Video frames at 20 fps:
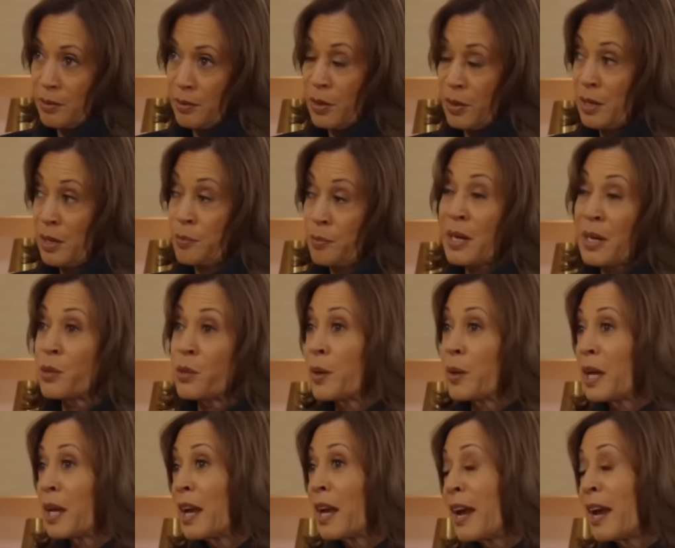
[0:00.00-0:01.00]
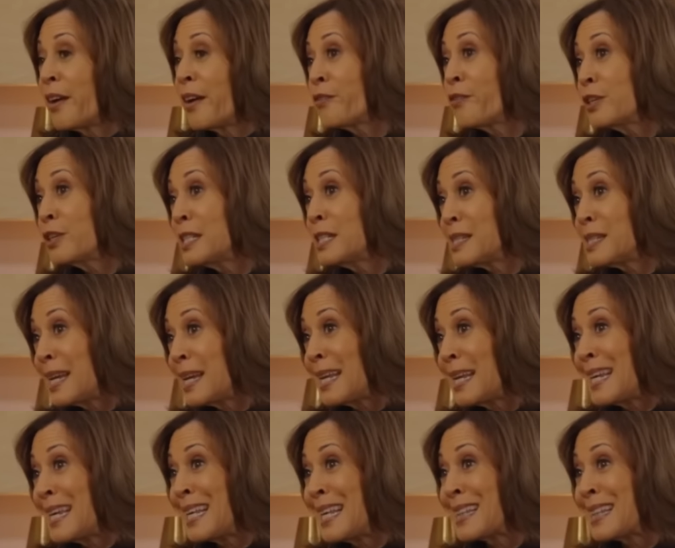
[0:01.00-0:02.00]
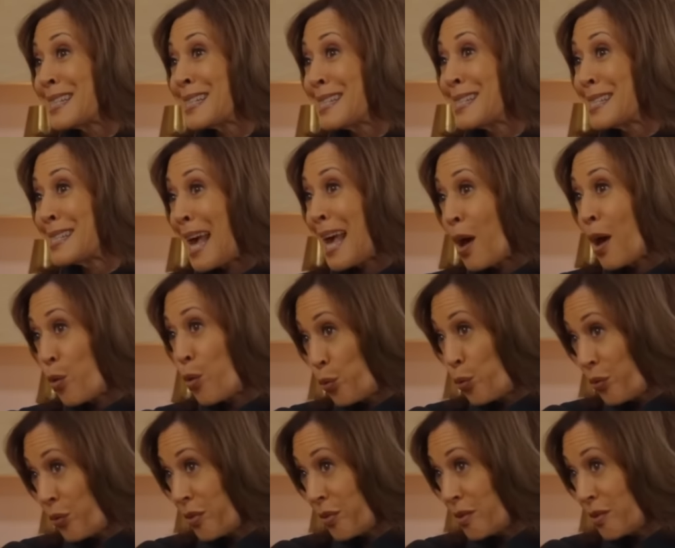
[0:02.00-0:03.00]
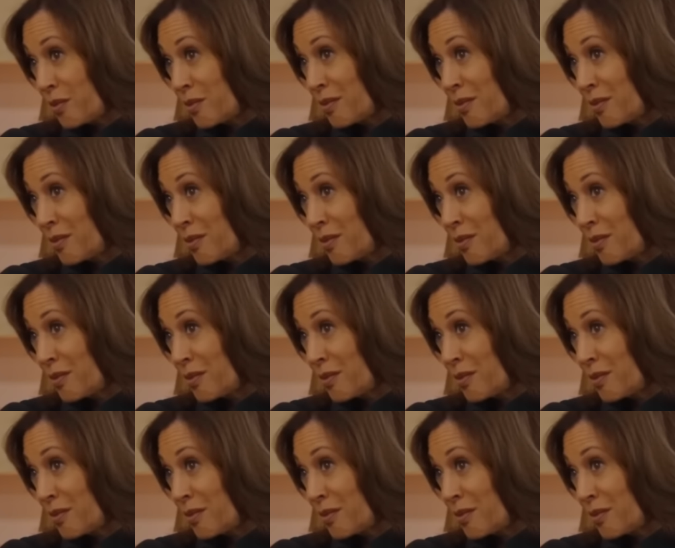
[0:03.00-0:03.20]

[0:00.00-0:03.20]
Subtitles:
and by the way, every state in the South,